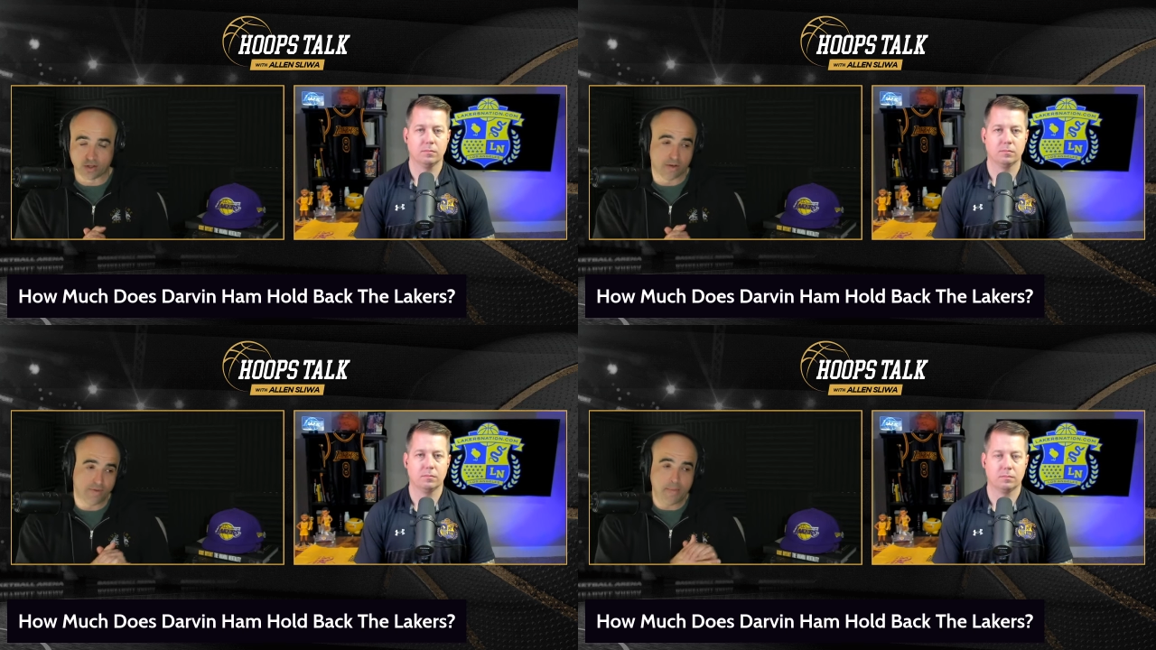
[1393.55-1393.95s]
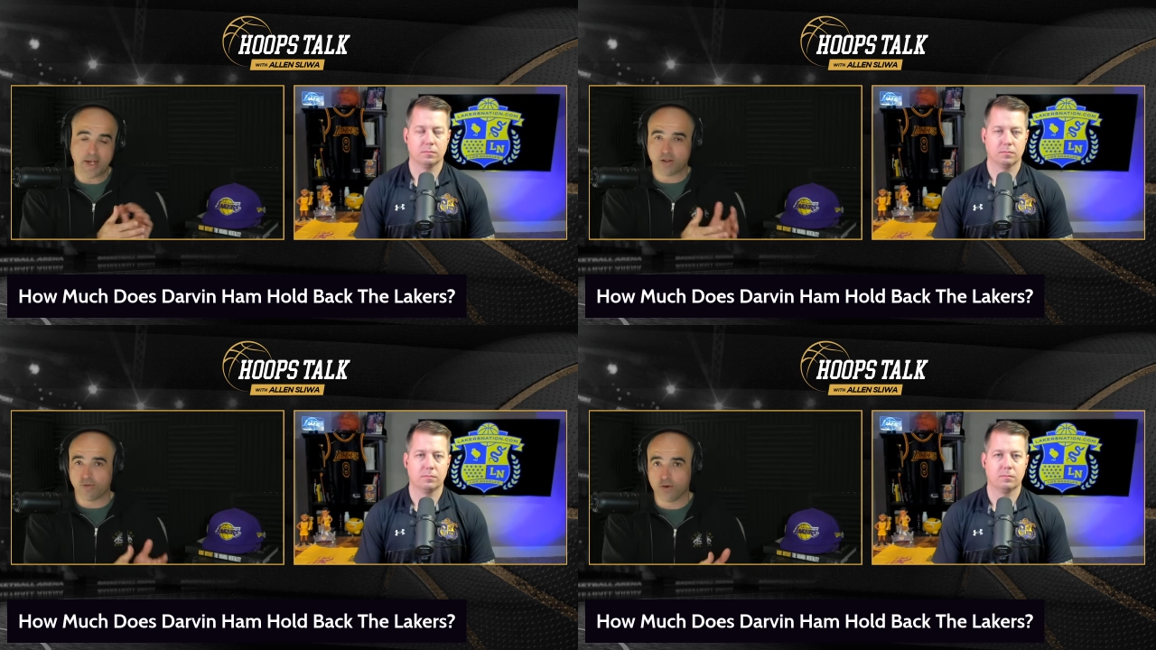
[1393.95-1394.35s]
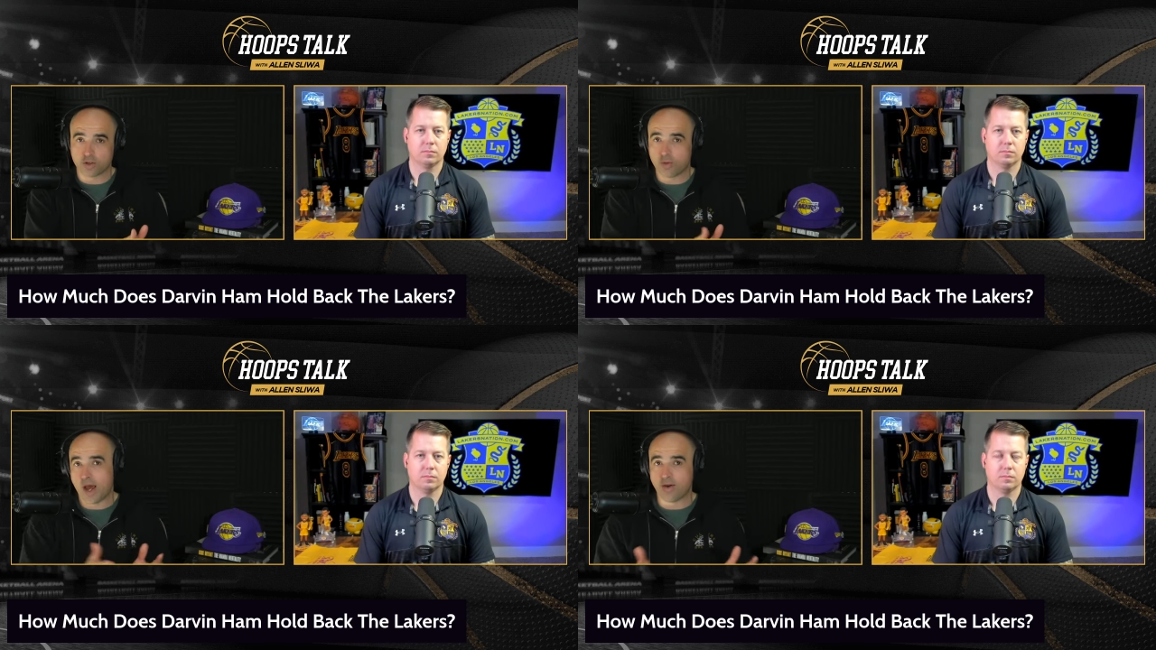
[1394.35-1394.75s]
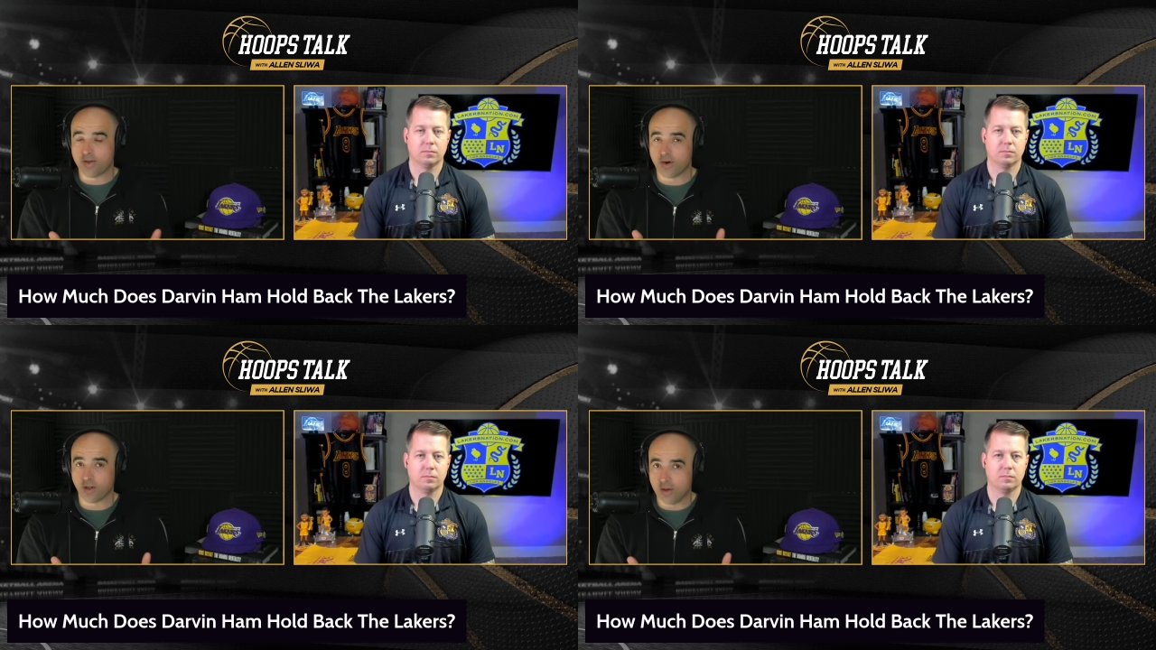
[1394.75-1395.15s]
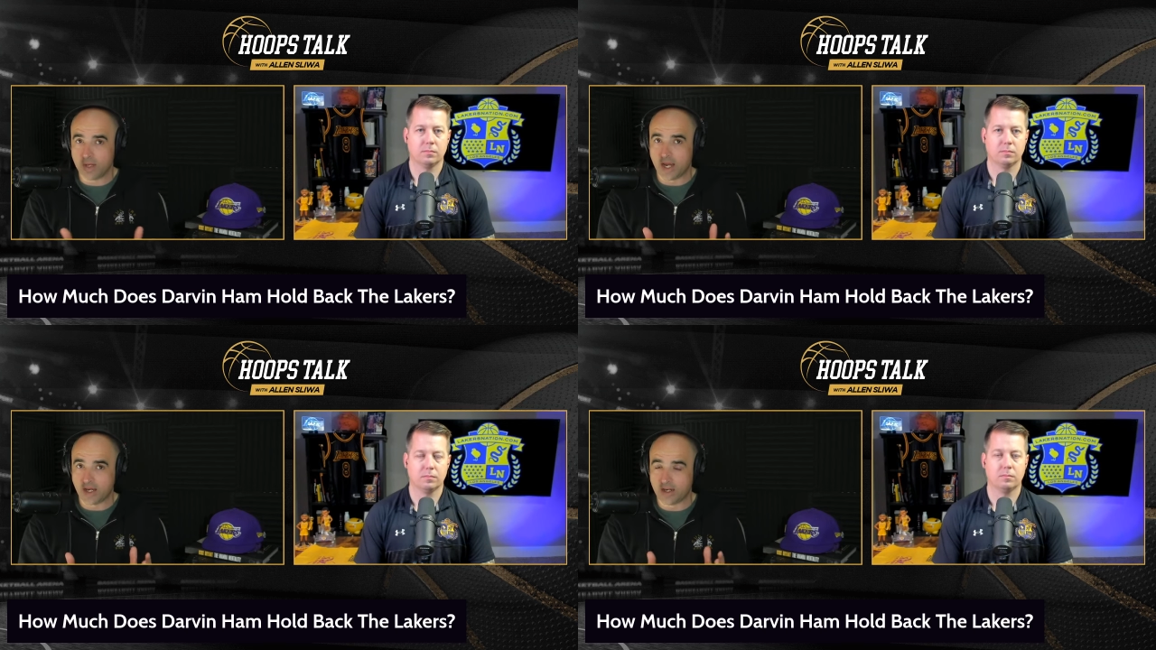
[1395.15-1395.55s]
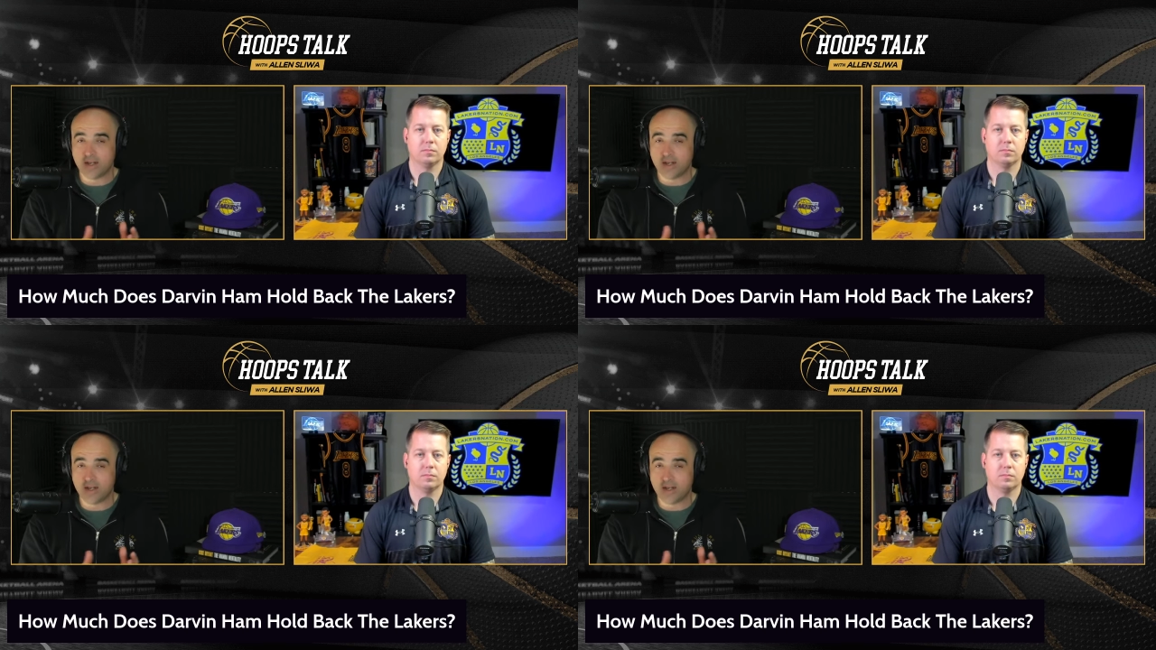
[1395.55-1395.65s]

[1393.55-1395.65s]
Speaker 1: If they make the first round and they're eliminated